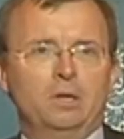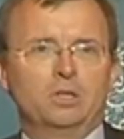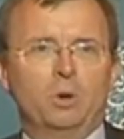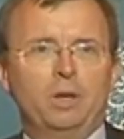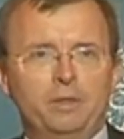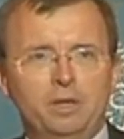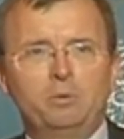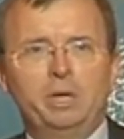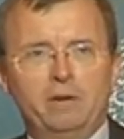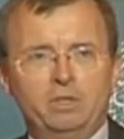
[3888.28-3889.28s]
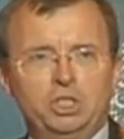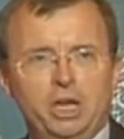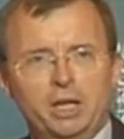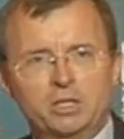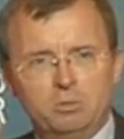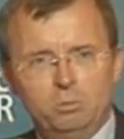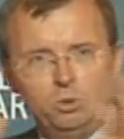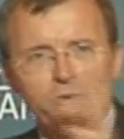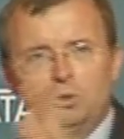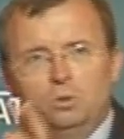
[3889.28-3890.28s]
So I think we have a chance to
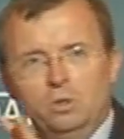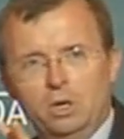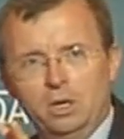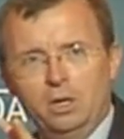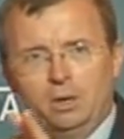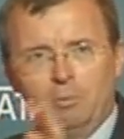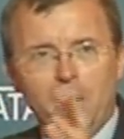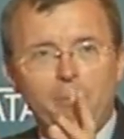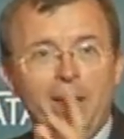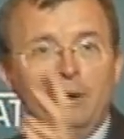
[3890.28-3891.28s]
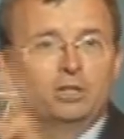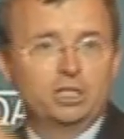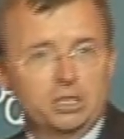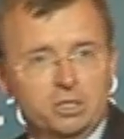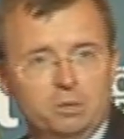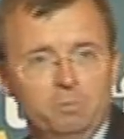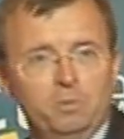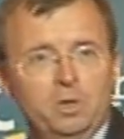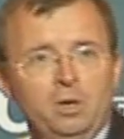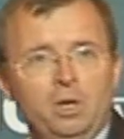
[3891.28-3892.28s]
move to a better
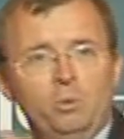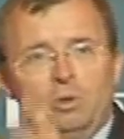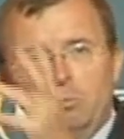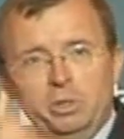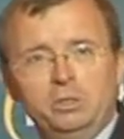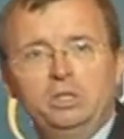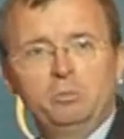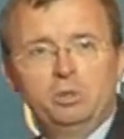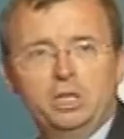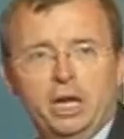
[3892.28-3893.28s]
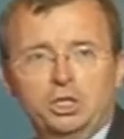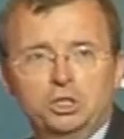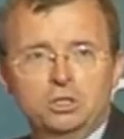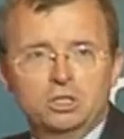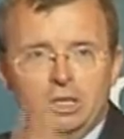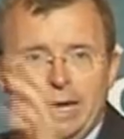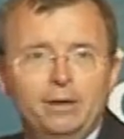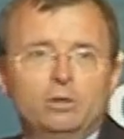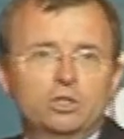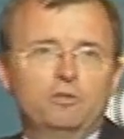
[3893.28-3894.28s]
system, with built-in protections,
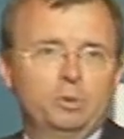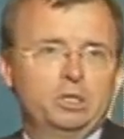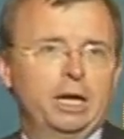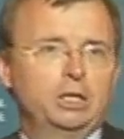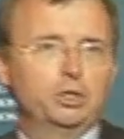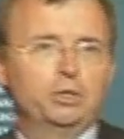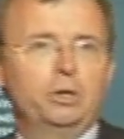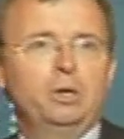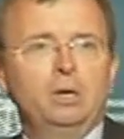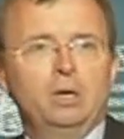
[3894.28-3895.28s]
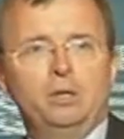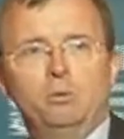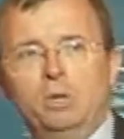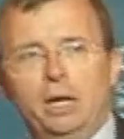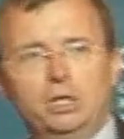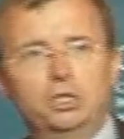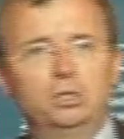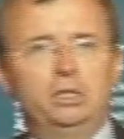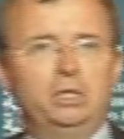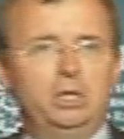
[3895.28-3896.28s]
layers of protection that will
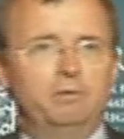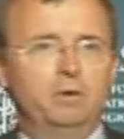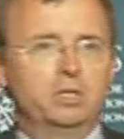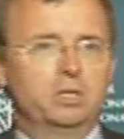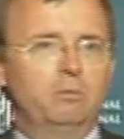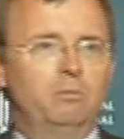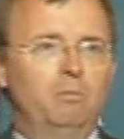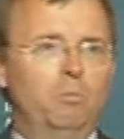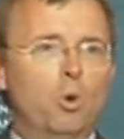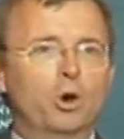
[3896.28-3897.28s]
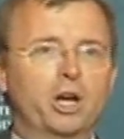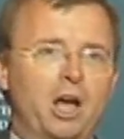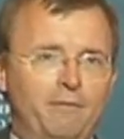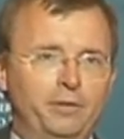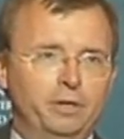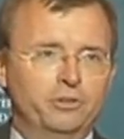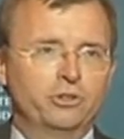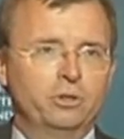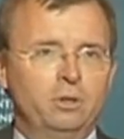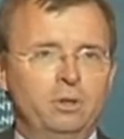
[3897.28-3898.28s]
actually give us more
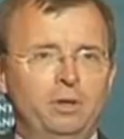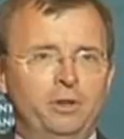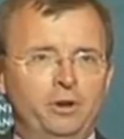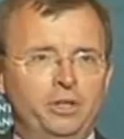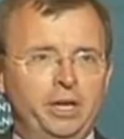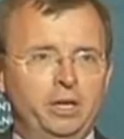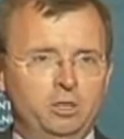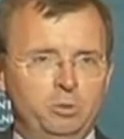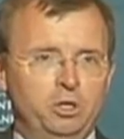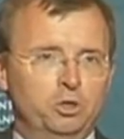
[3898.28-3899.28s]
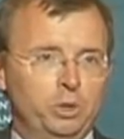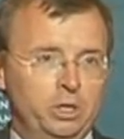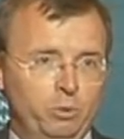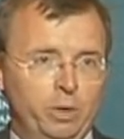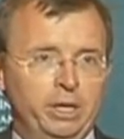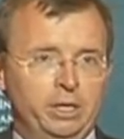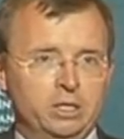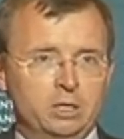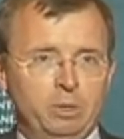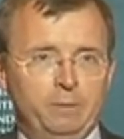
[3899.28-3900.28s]
confidence that our data is being treated the way it
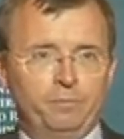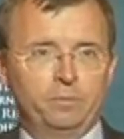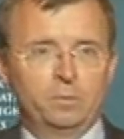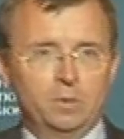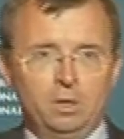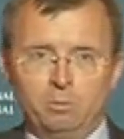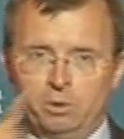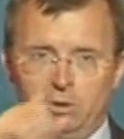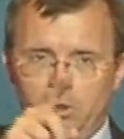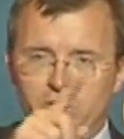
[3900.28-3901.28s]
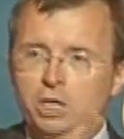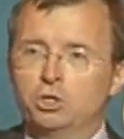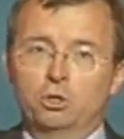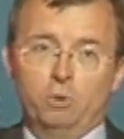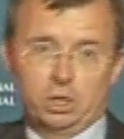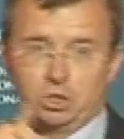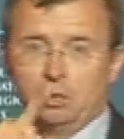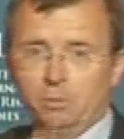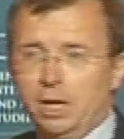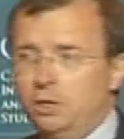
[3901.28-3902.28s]
needs to be. But essential
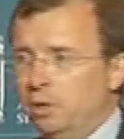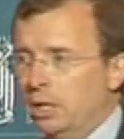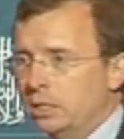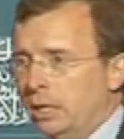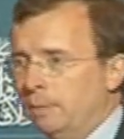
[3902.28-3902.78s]
question, I'm glad you asked